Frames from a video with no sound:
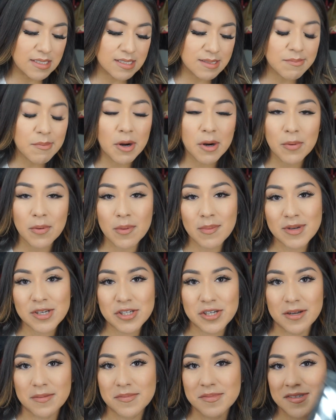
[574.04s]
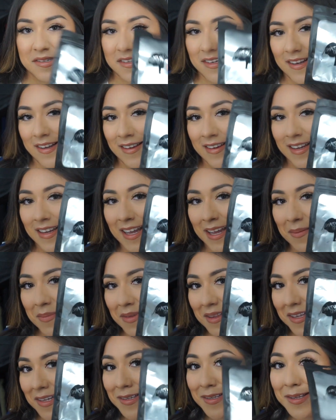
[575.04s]
Smart Woman Gems and it came
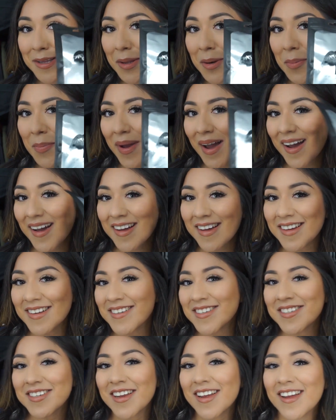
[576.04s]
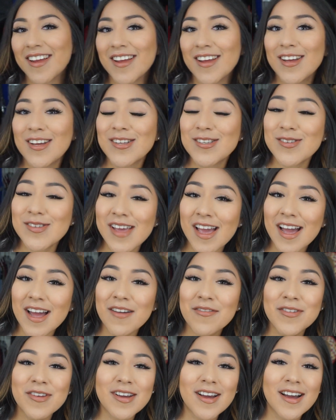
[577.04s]
in this little package. So yeah,
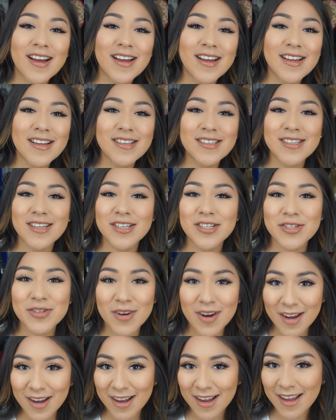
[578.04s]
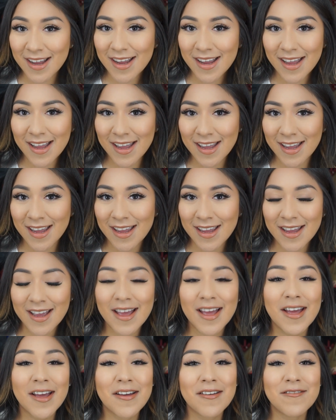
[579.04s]
if you guys try a
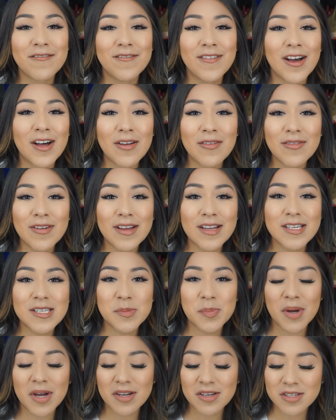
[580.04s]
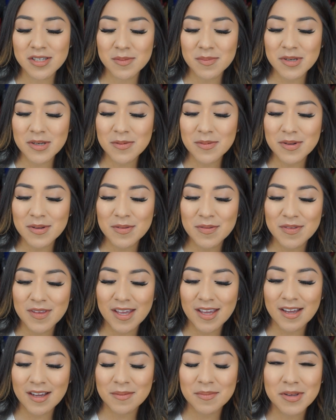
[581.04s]
velvet sponge, let me know what you
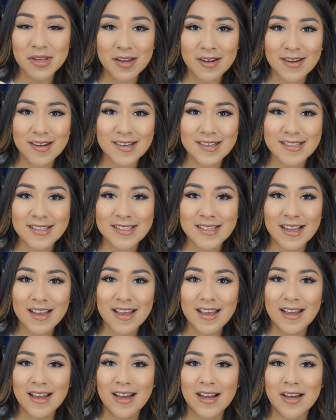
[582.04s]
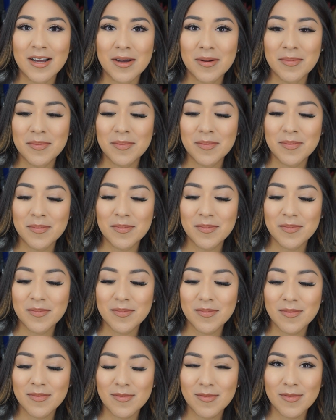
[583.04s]
think. I'm curious
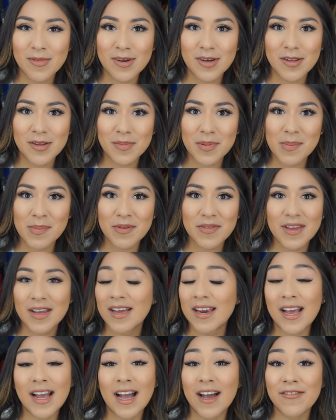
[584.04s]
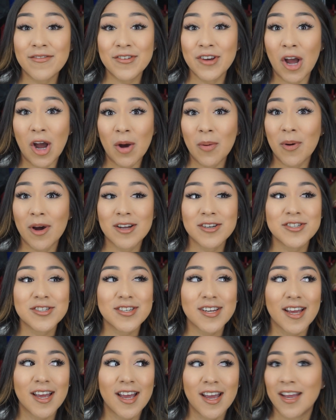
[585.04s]
what other people think. I have not
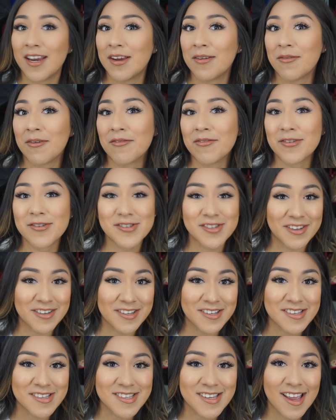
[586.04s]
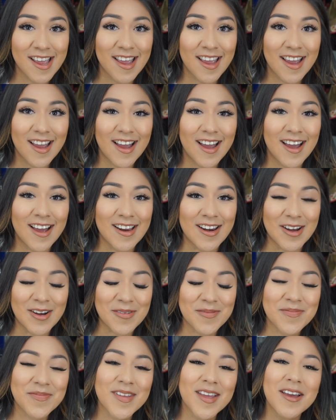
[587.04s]
watched any reviews on this at
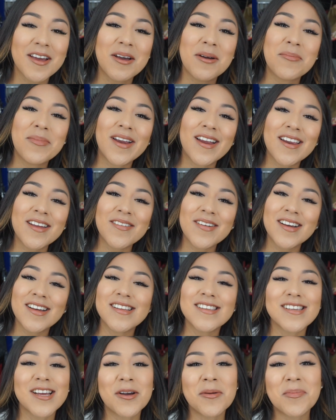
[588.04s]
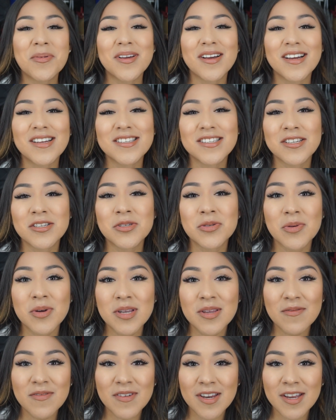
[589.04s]
all. But anyways, I hope you guys enjoyed
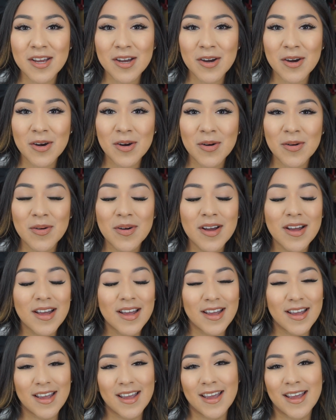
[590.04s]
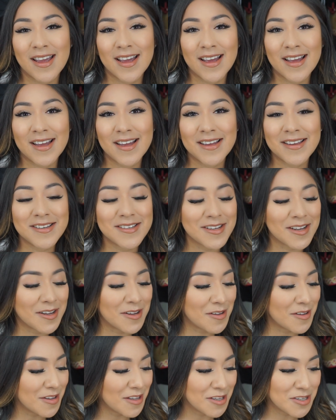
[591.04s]
the video, and
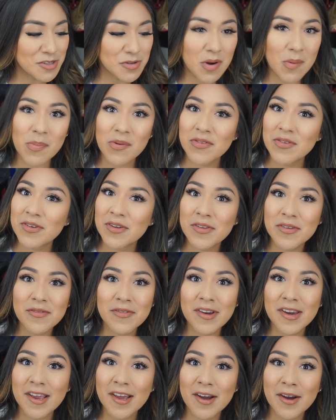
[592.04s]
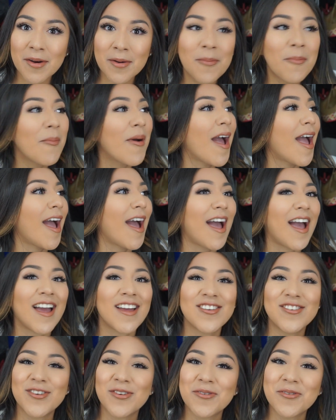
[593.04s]
I'll hit you up with another video. I
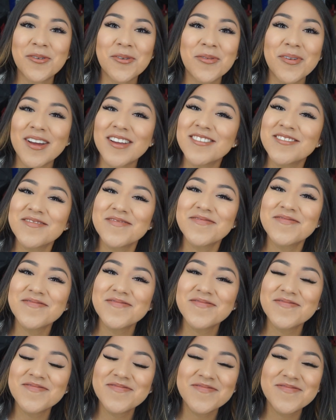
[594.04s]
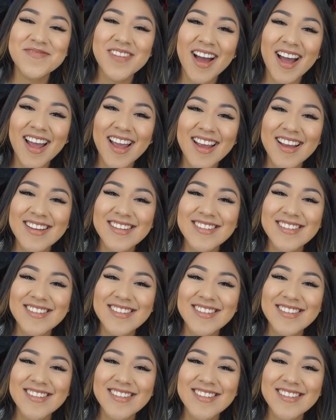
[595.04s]
don't know when. Bye!